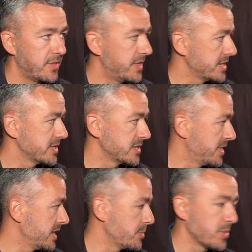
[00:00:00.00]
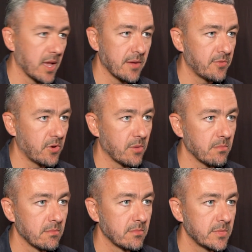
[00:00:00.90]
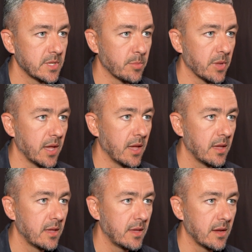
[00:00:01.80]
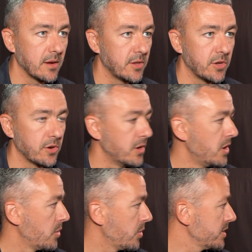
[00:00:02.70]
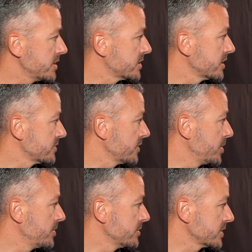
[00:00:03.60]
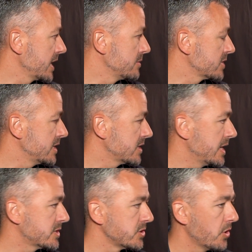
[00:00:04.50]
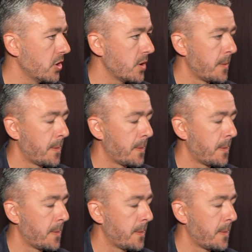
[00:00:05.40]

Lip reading: this is the platform to play here. You know, what this does for people's games, it's not